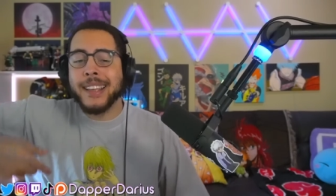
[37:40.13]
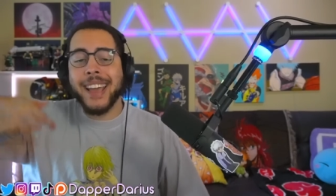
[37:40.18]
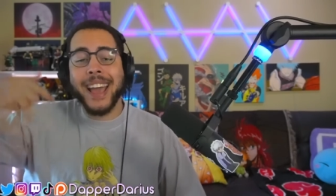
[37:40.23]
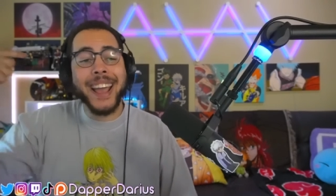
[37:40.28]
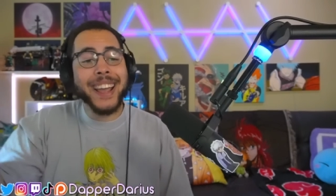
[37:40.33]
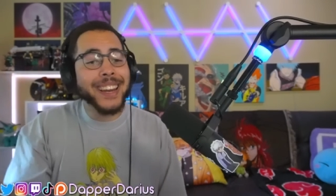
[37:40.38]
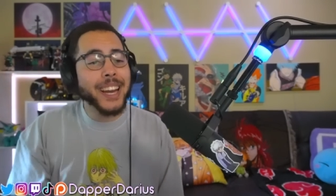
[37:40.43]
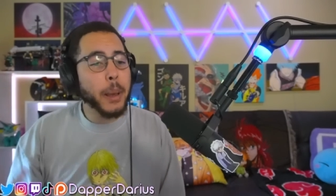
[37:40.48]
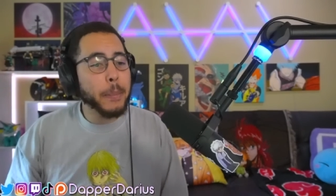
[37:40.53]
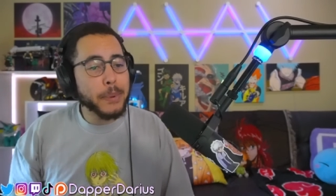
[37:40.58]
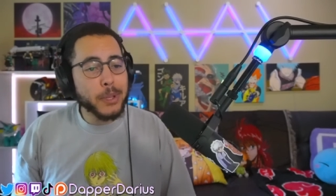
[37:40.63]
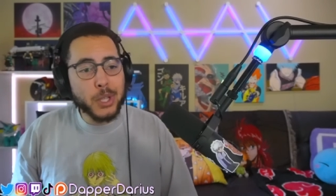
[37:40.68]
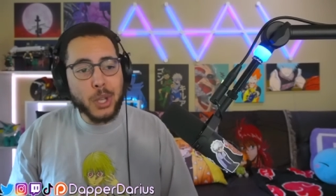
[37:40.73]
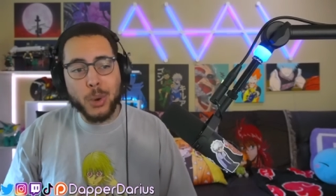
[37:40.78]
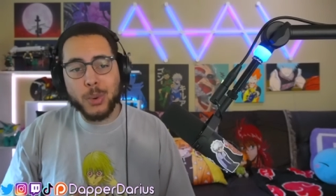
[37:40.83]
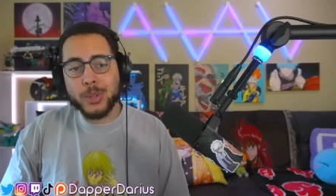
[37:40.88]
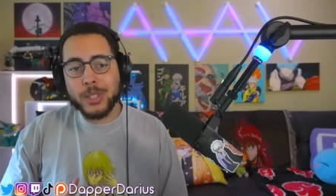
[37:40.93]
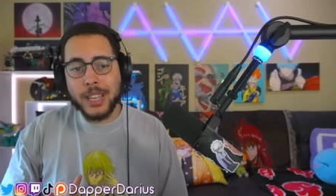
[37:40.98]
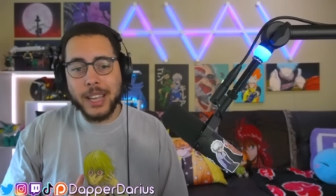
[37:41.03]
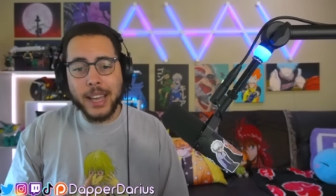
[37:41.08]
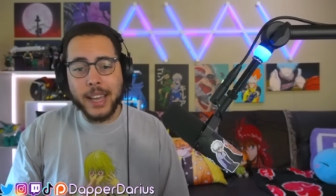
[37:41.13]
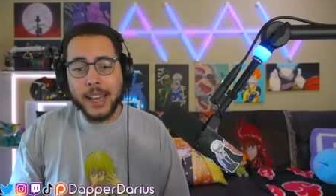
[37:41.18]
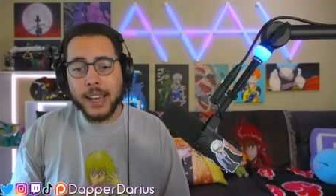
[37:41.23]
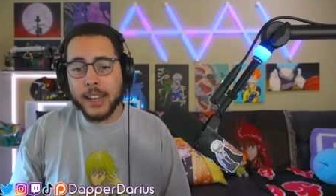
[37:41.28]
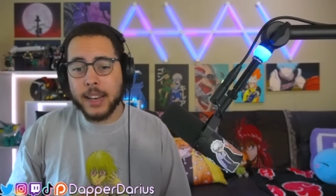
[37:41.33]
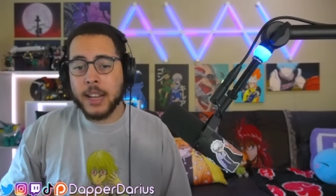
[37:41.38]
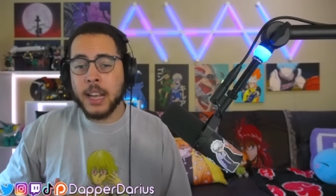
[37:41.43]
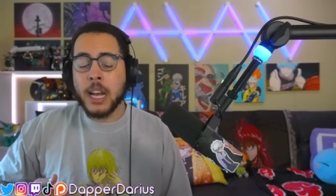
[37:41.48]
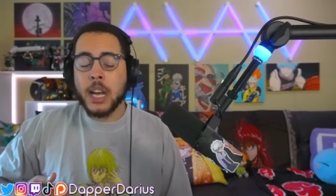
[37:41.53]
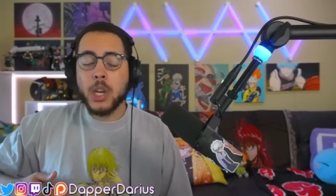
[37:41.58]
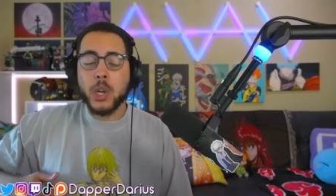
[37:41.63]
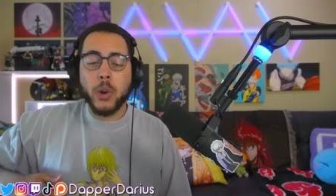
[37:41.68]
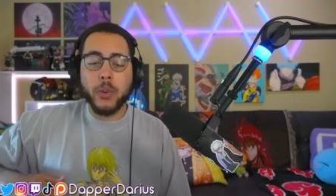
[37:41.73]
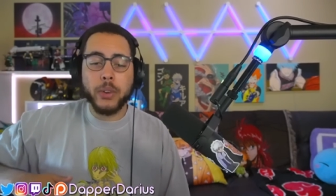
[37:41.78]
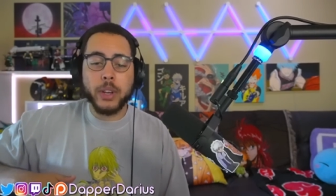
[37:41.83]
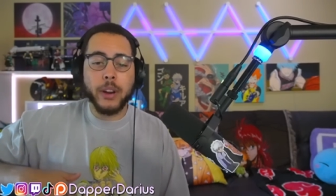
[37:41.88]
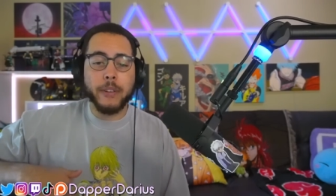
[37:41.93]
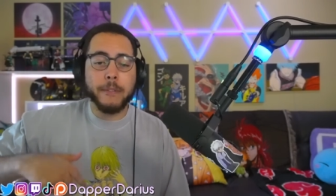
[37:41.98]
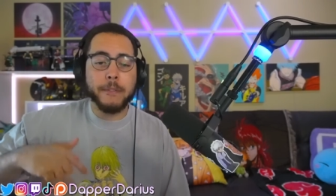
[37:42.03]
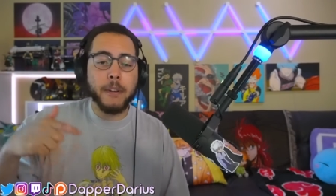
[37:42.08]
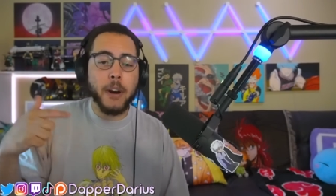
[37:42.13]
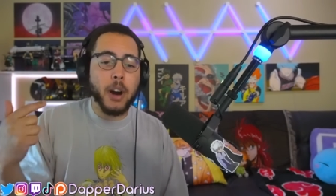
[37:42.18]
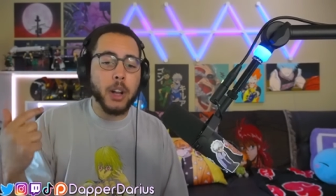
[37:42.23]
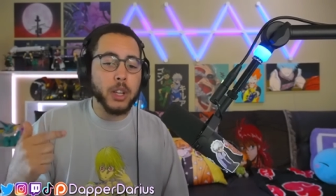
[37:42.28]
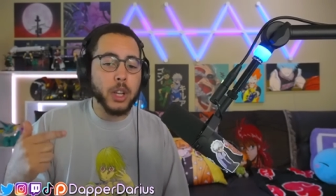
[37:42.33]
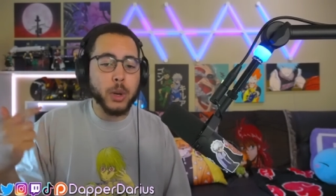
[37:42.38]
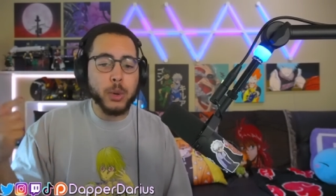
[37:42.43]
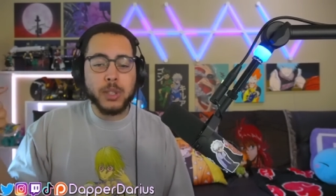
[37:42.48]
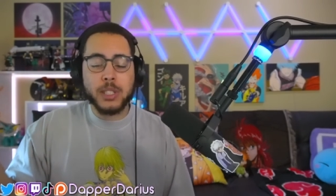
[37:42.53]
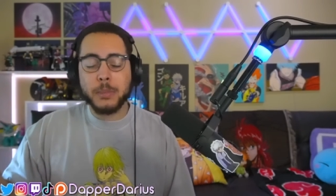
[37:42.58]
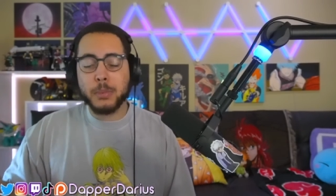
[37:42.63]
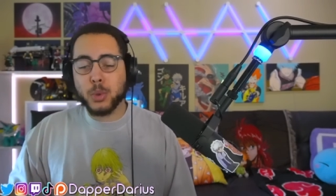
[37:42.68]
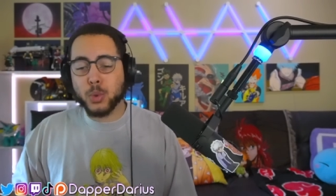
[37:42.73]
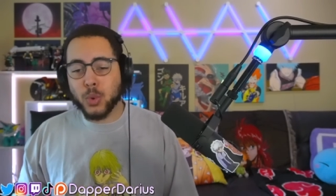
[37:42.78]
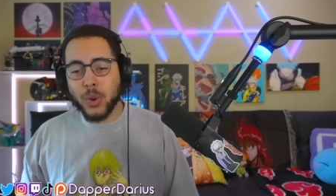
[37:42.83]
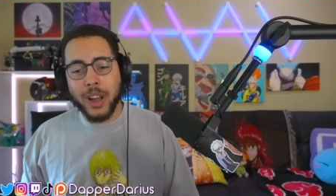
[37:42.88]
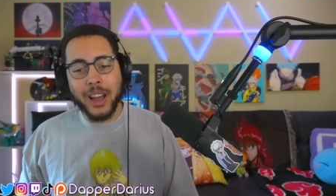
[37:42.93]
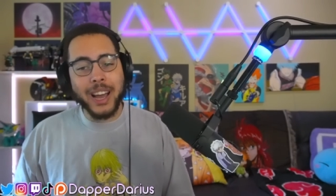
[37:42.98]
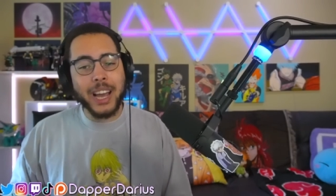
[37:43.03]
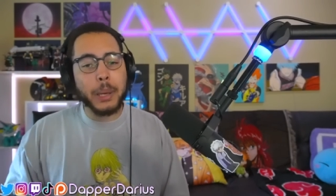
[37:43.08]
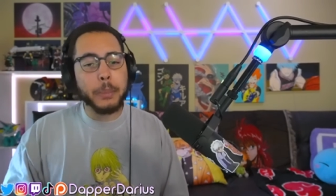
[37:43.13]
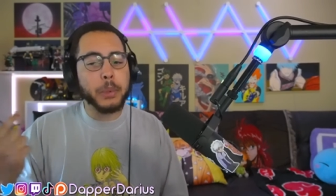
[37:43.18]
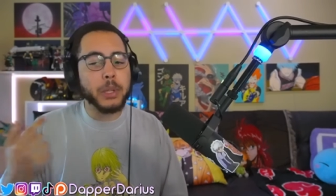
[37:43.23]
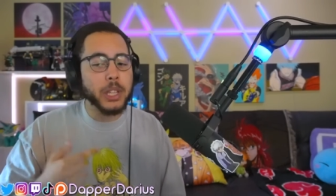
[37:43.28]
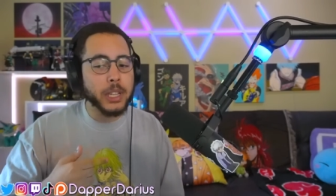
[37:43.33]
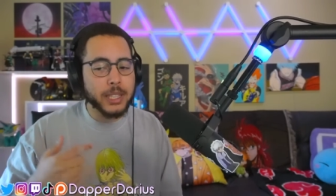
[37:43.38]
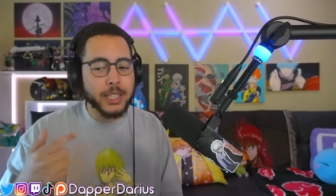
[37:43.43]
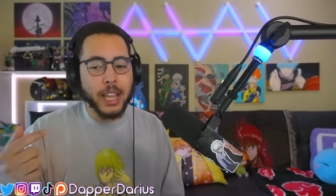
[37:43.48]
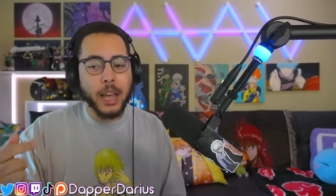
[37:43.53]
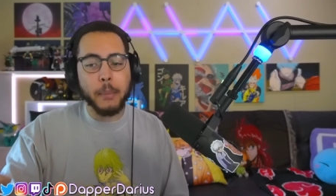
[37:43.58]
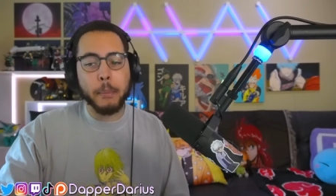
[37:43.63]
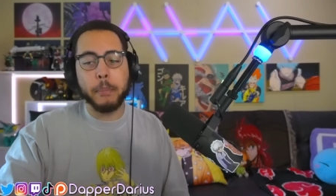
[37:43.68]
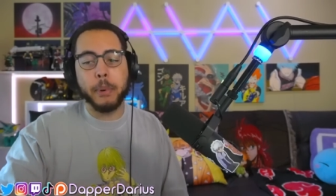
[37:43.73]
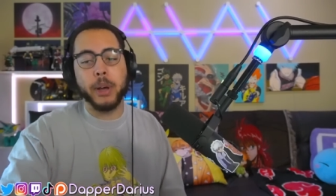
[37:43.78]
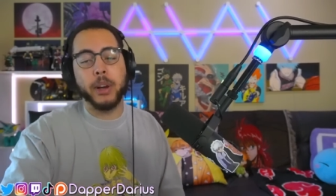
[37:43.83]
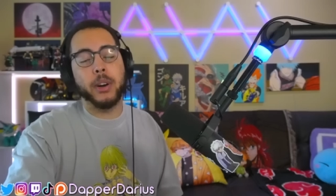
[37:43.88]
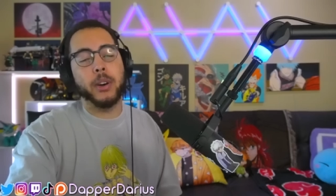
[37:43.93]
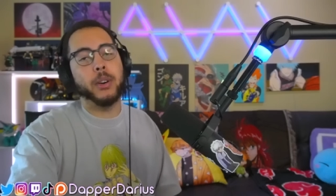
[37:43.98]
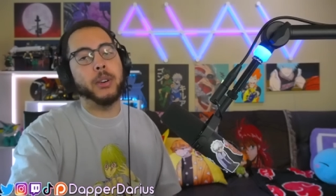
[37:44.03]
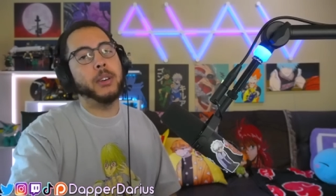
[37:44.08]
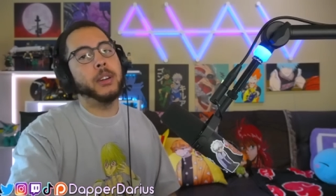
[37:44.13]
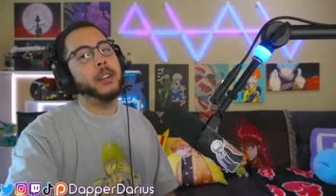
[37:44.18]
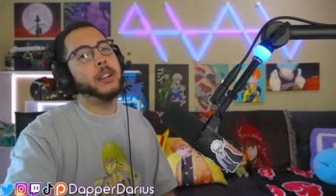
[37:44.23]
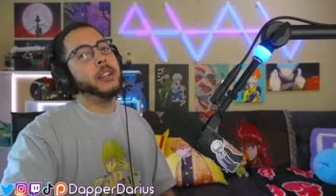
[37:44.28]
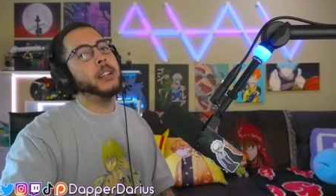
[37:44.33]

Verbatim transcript: Eight episodes ahead. Don't forget to follow, subscribe, click that bell.